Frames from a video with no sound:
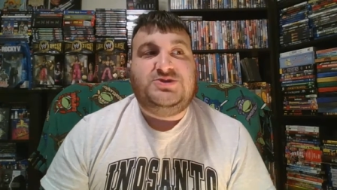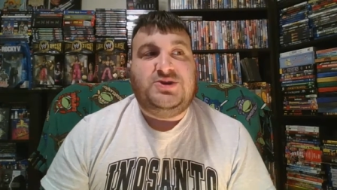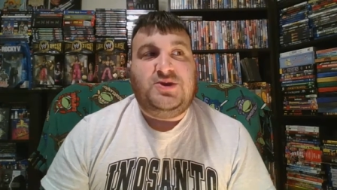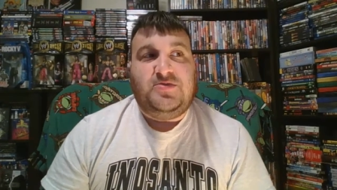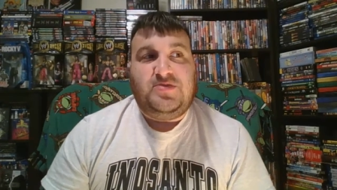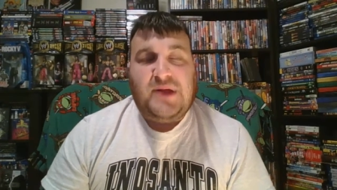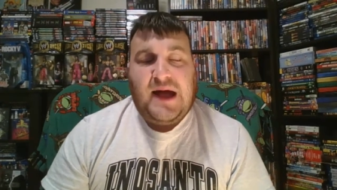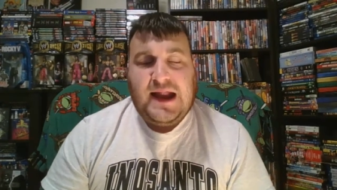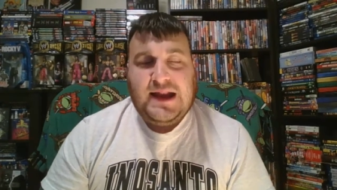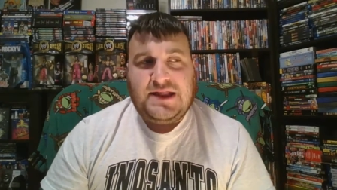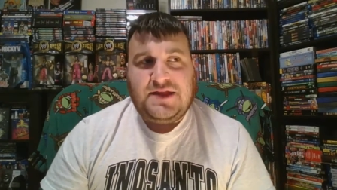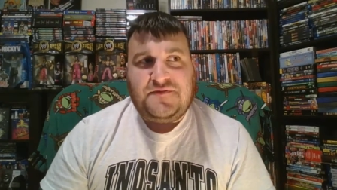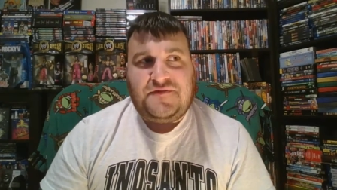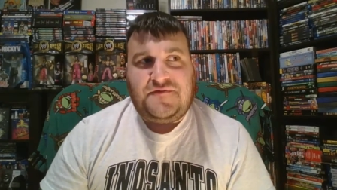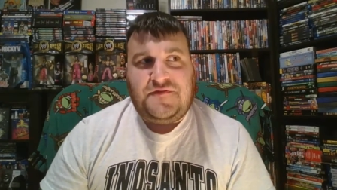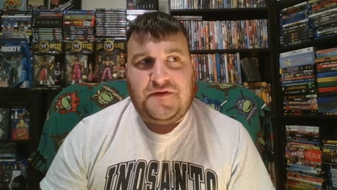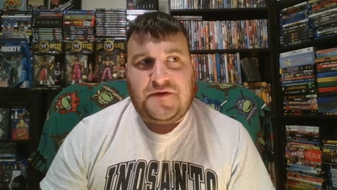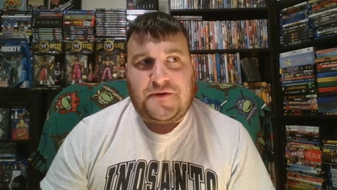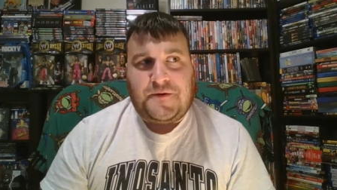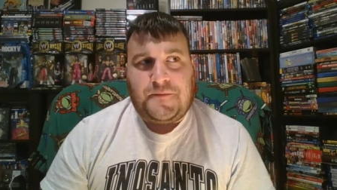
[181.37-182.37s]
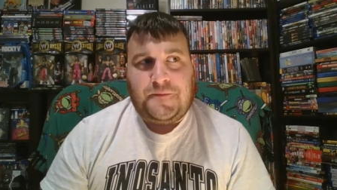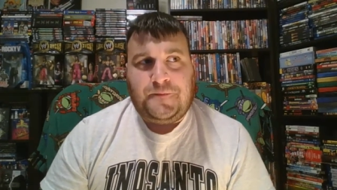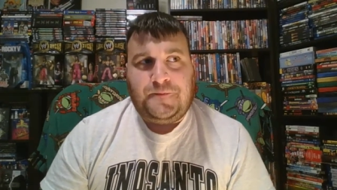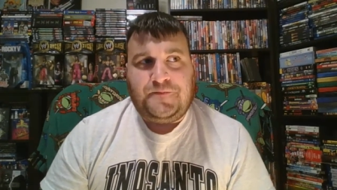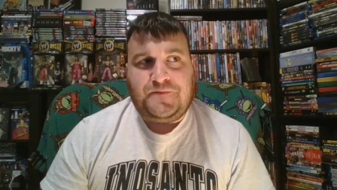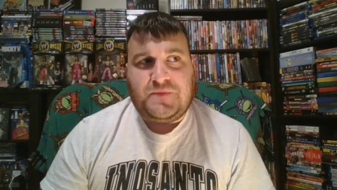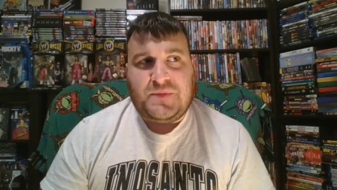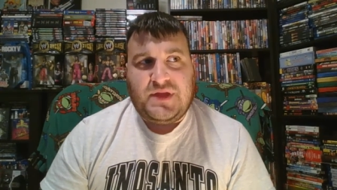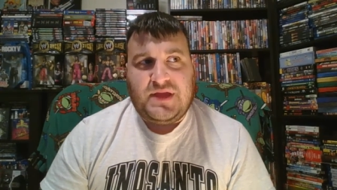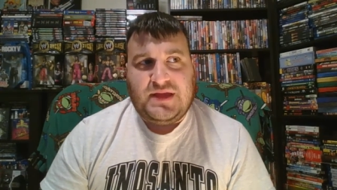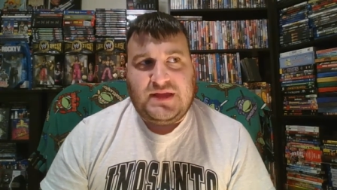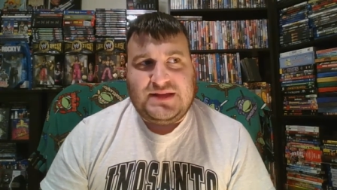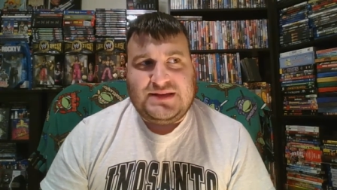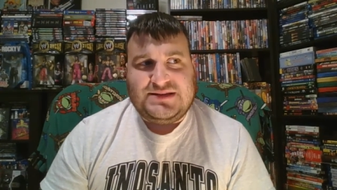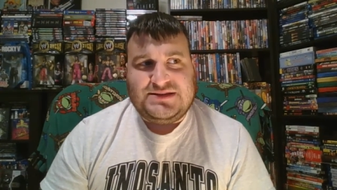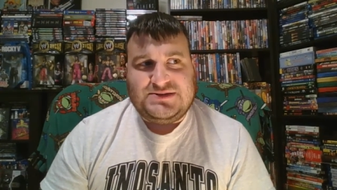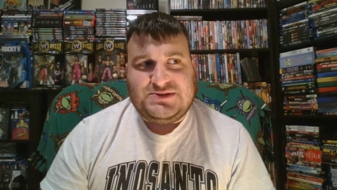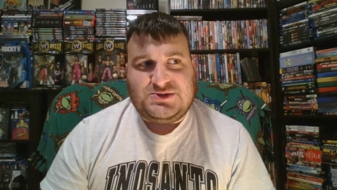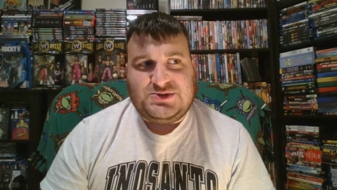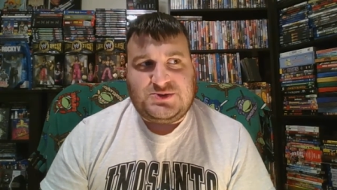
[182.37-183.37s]
the plot of the film
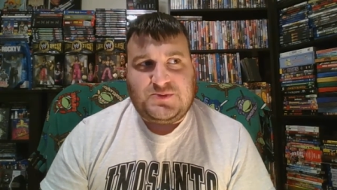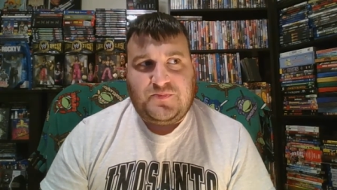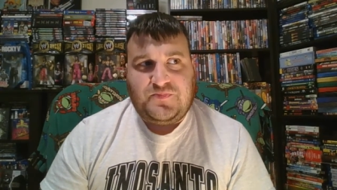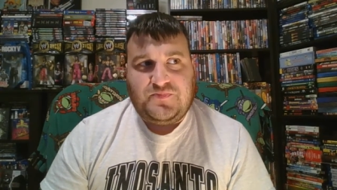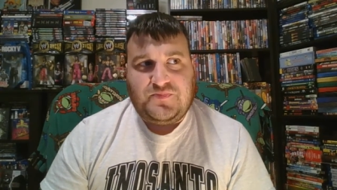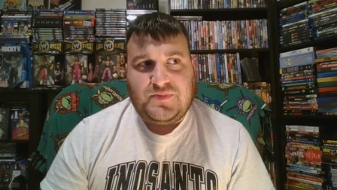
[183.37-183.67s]
is